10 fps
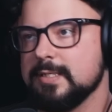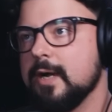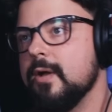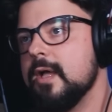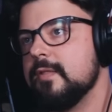
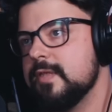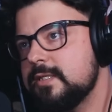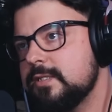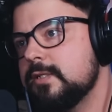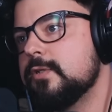Now,
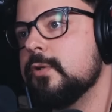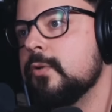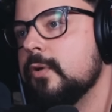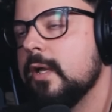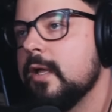this is a
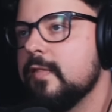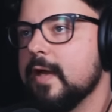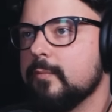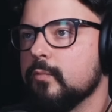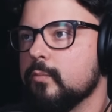dude
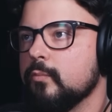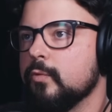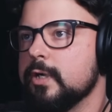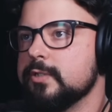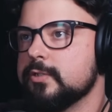that
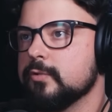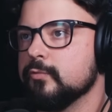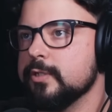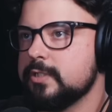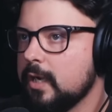was
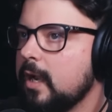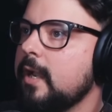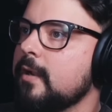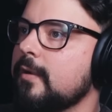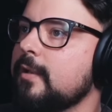
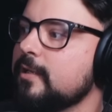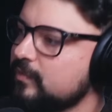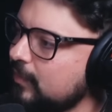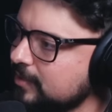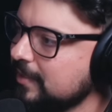retired, and
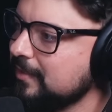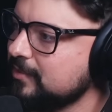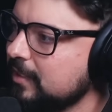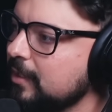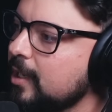as far as I
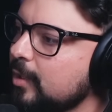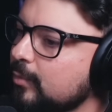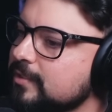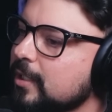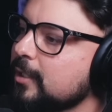understand it,
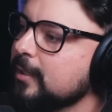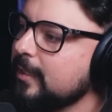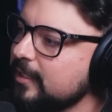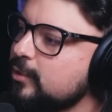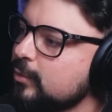was
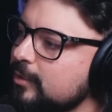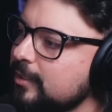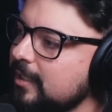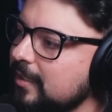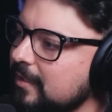
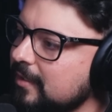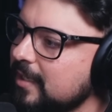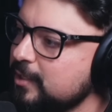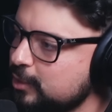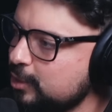literally
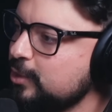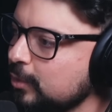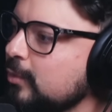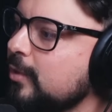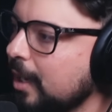a
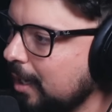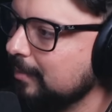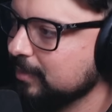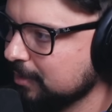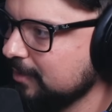shoe
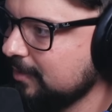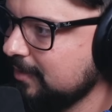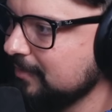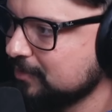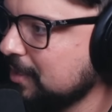cobbler.
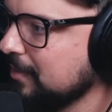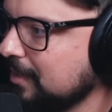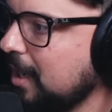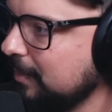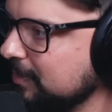He was
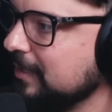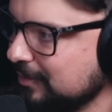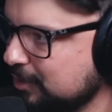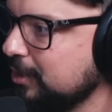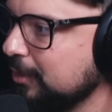
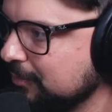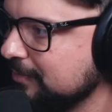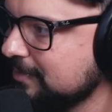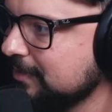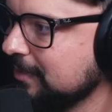cobbling shoes.